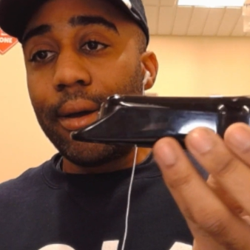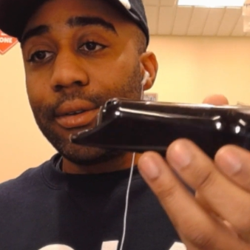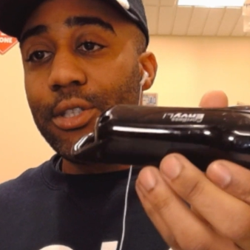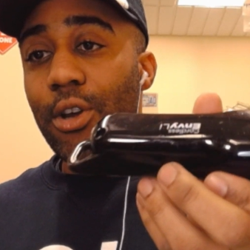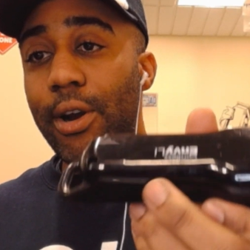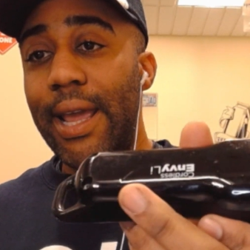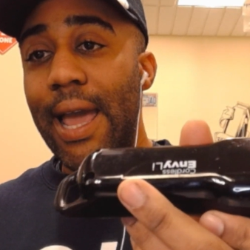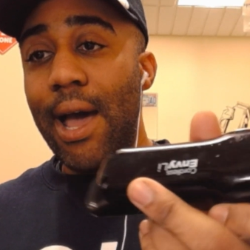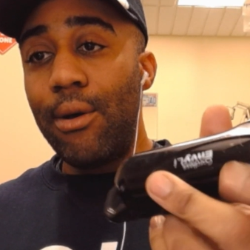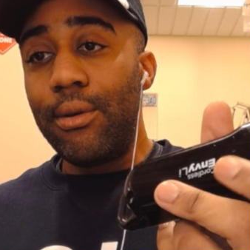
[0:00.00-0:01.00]
Starting
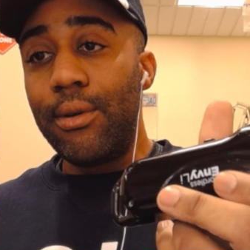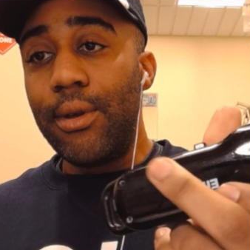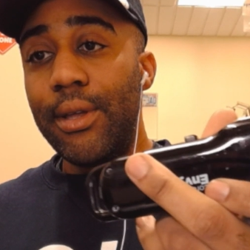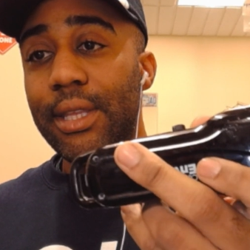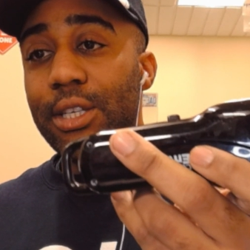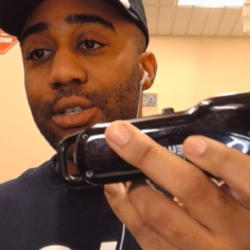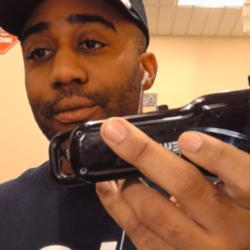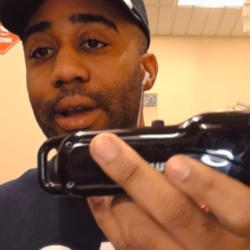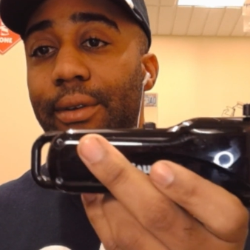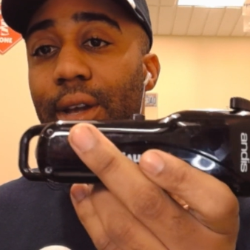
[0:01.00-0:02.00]
out, these are
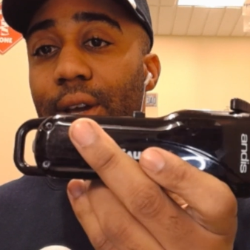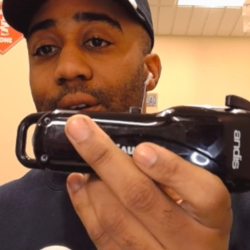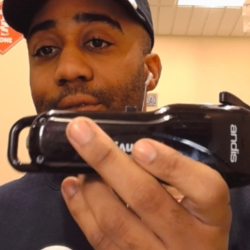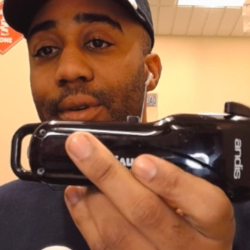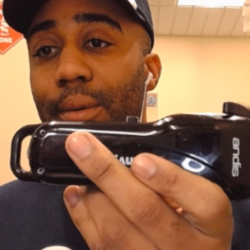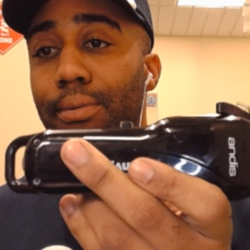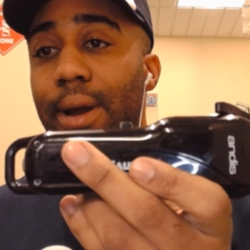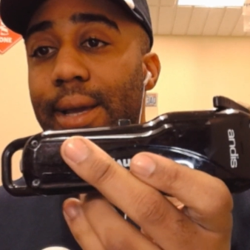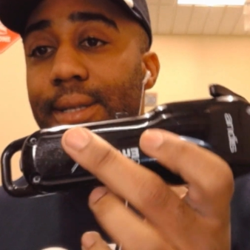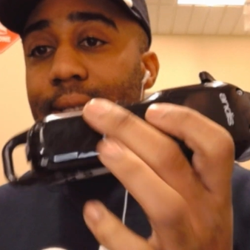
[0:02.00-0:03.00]
very good for the
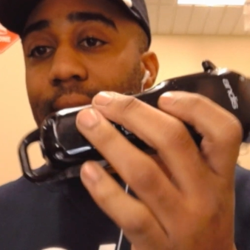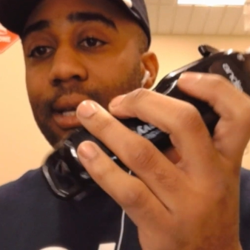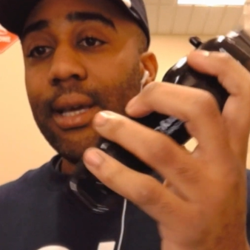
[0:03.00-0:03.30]
price.